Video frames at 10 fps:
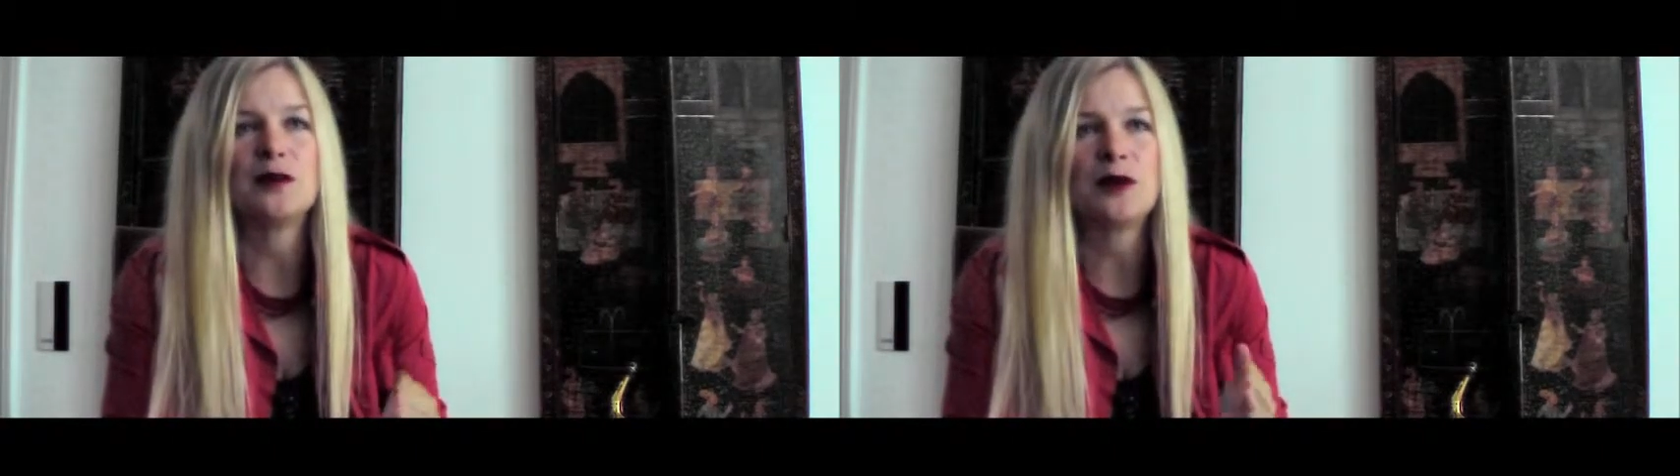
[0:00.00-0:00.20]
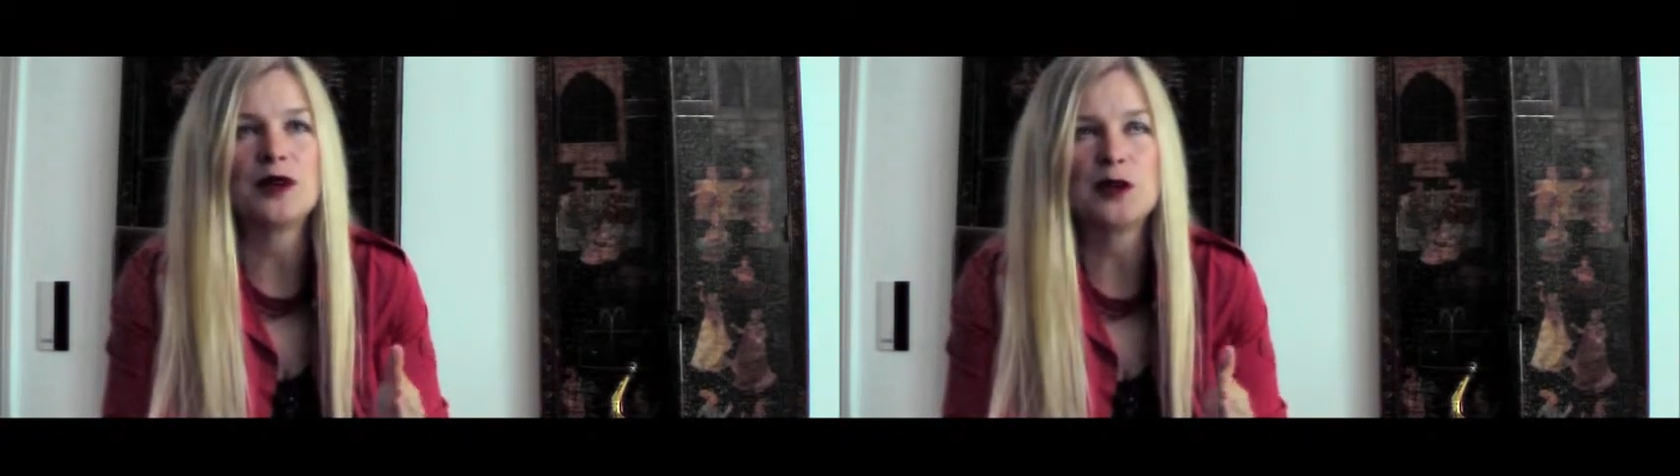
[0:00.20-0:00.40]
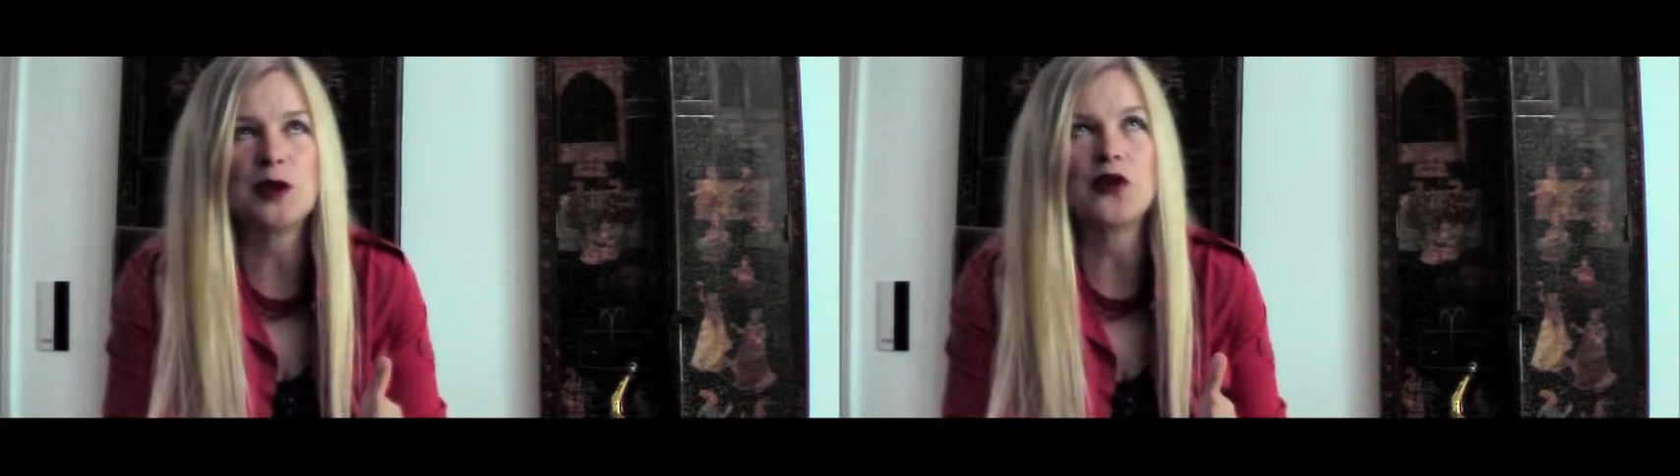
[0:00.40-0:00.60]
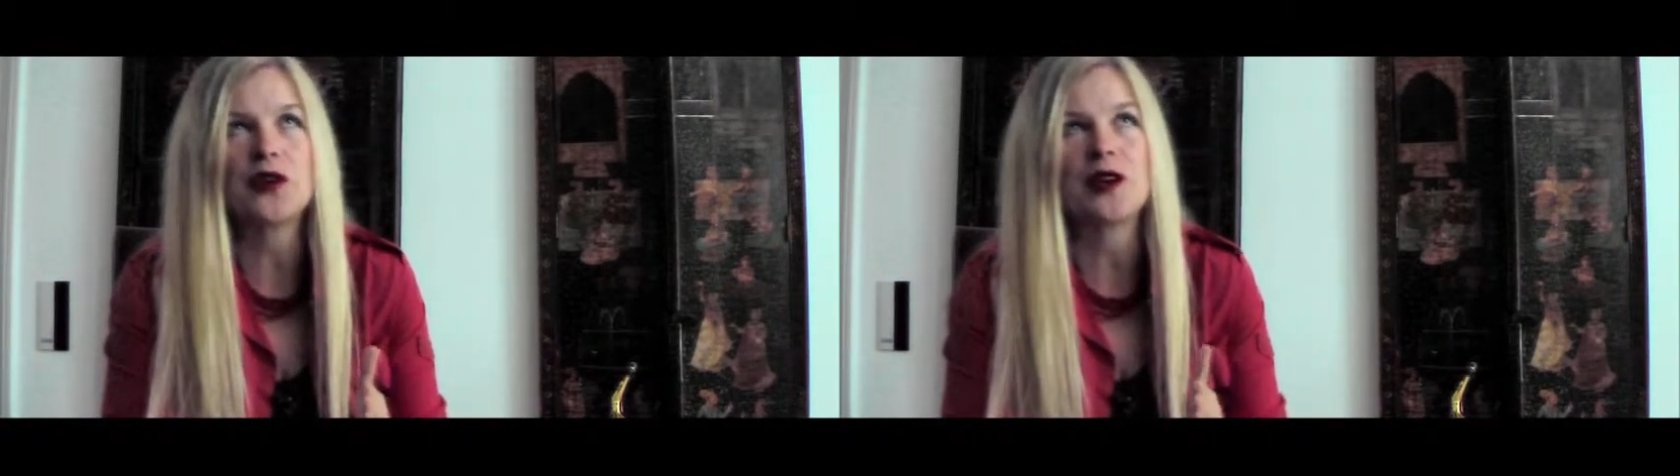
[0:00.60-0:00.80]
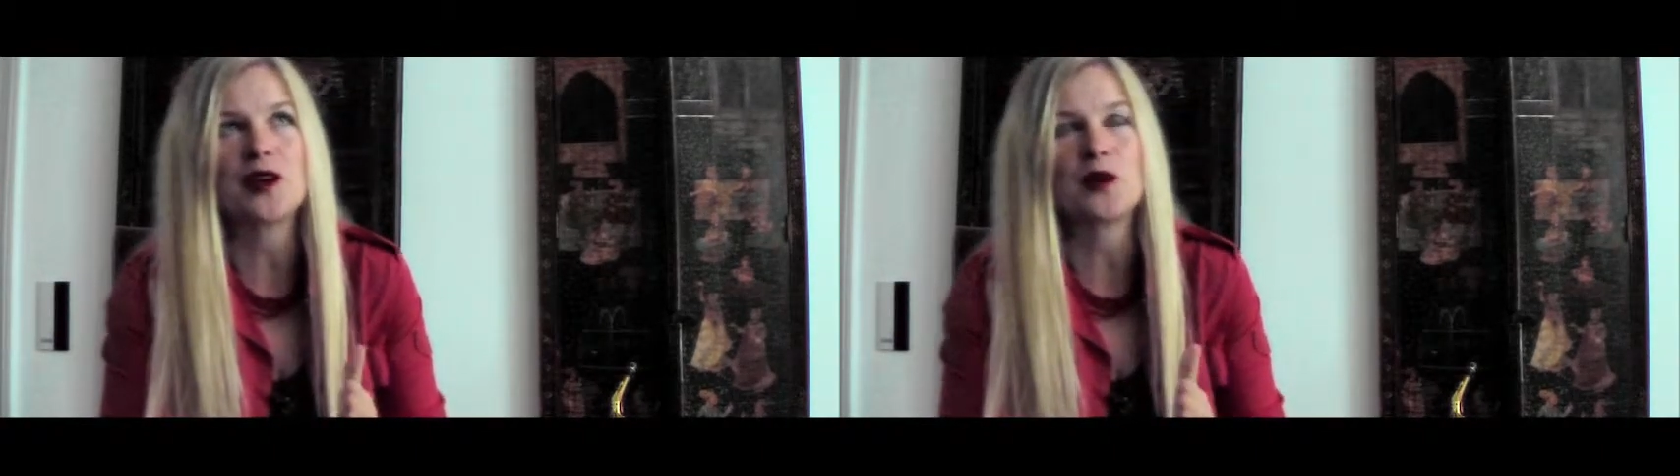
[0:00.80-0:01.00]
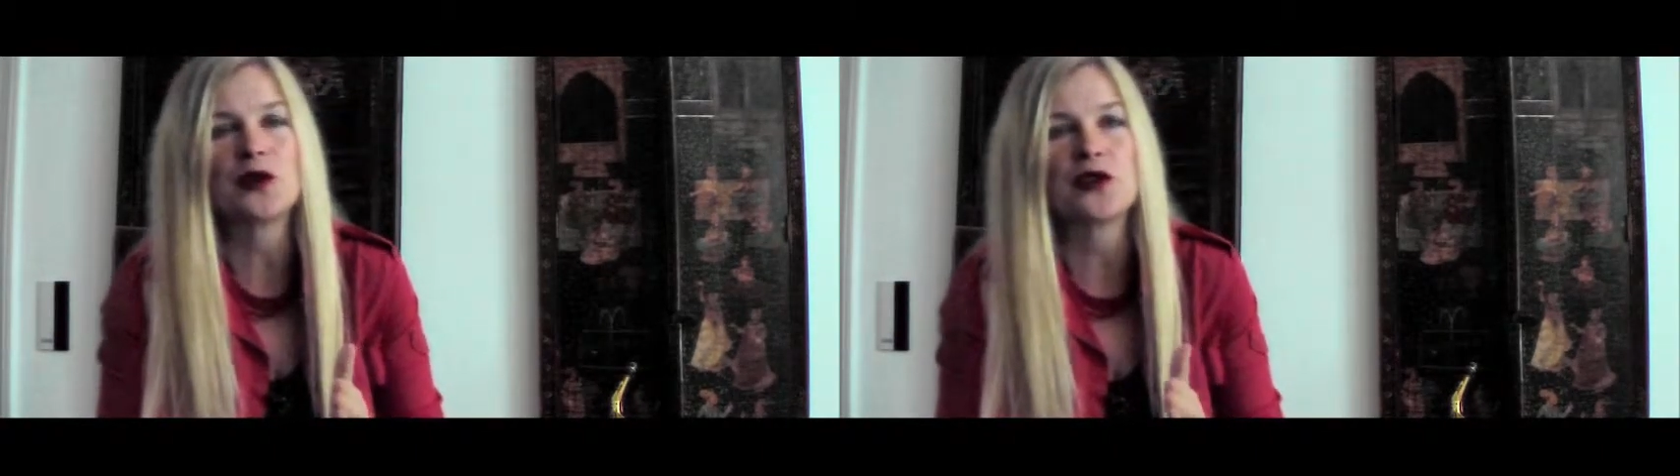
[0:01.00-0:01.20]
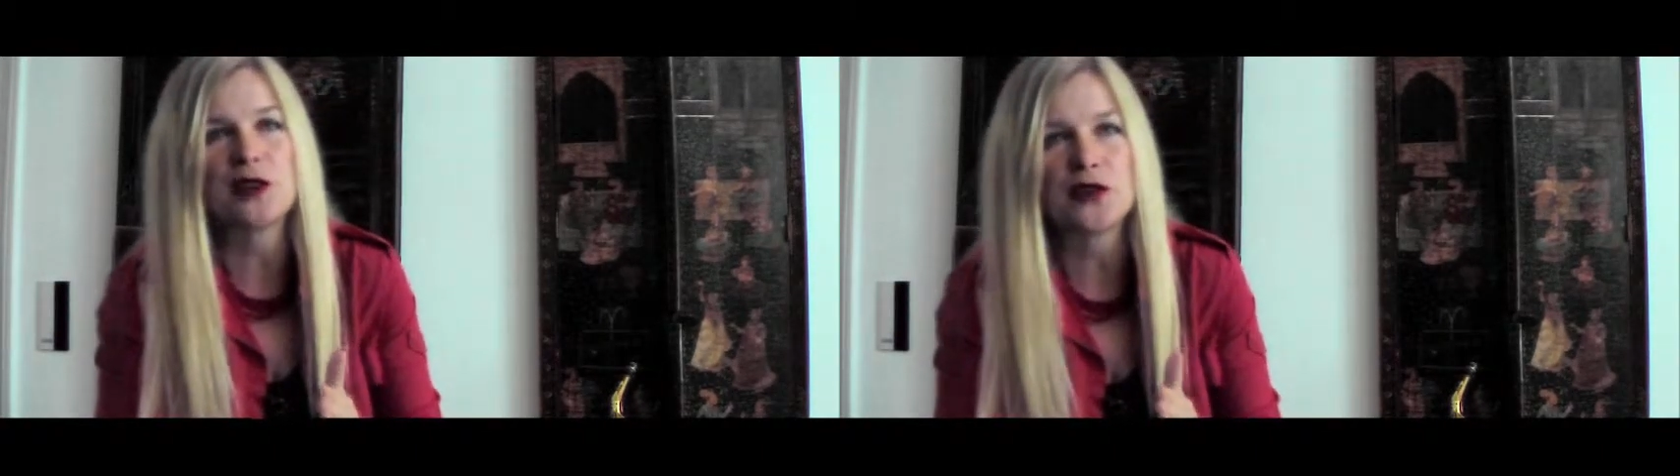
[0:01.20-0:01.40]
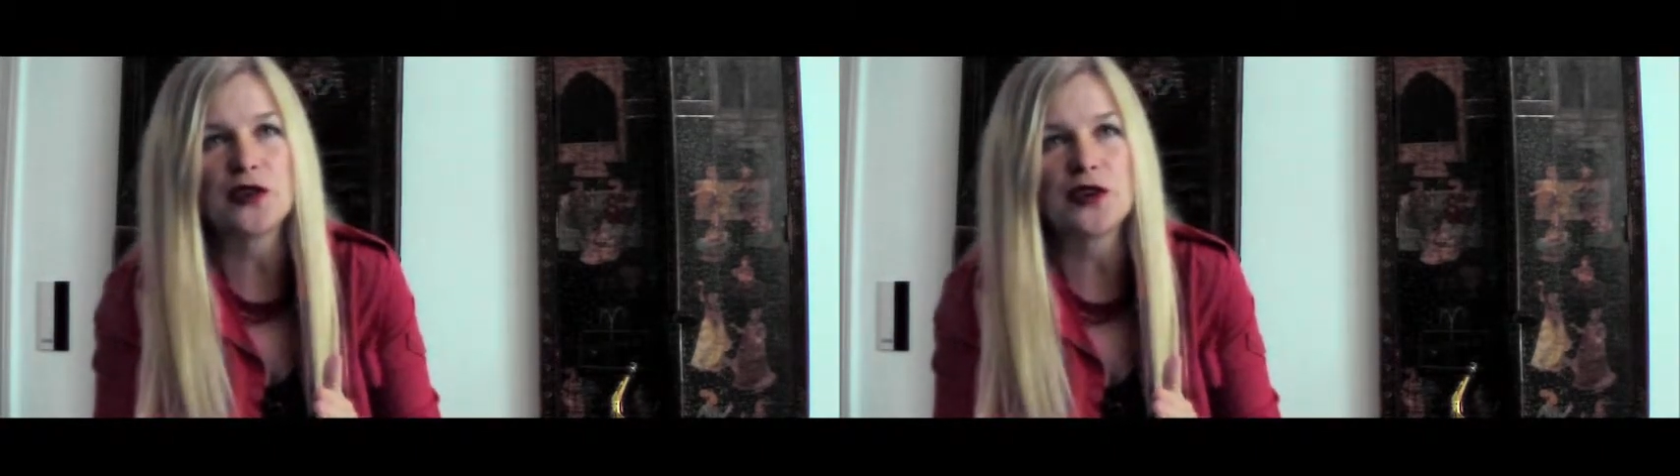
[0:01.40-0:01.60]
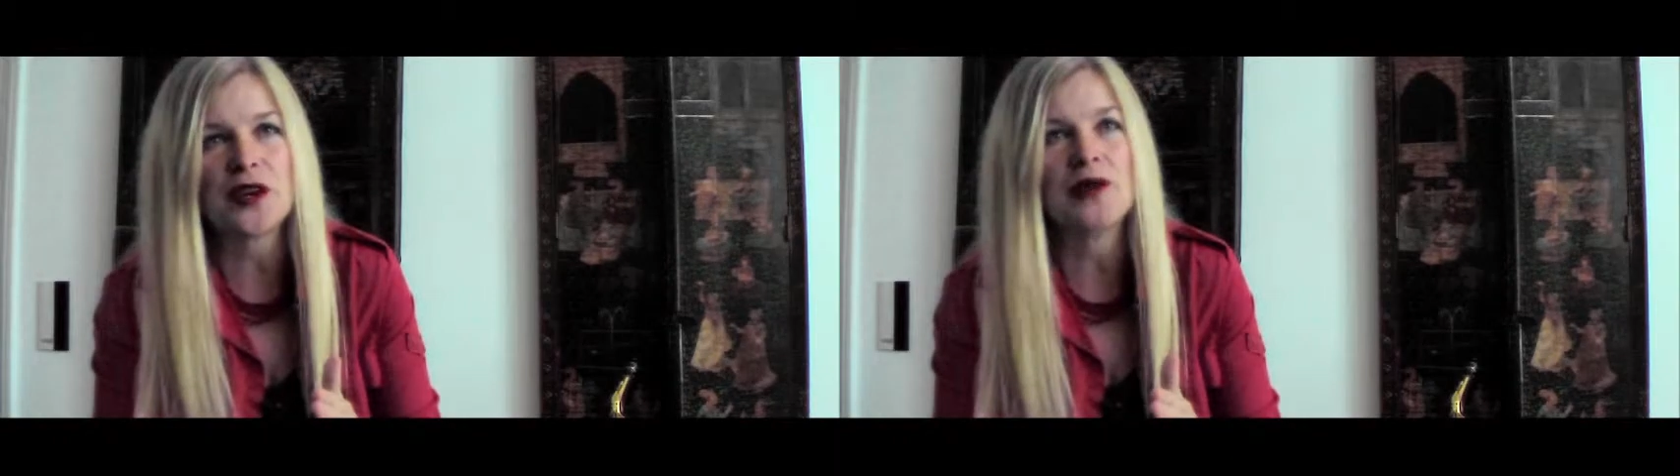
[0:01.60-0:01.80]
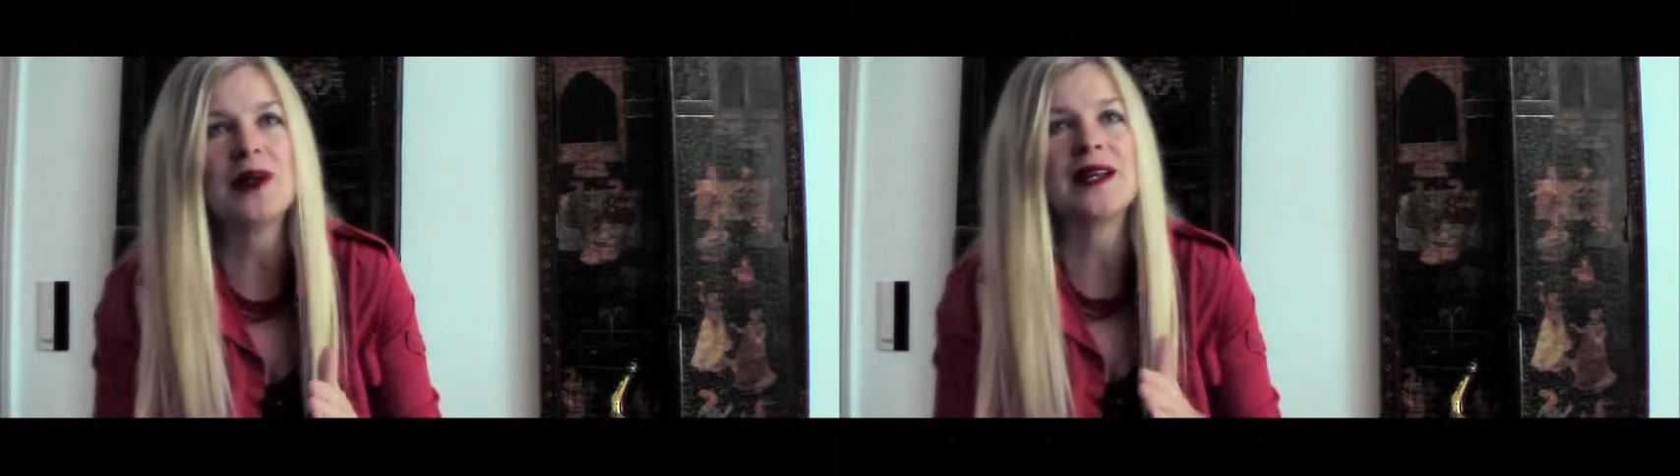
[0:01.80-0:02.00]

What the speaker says: reducing what's necessary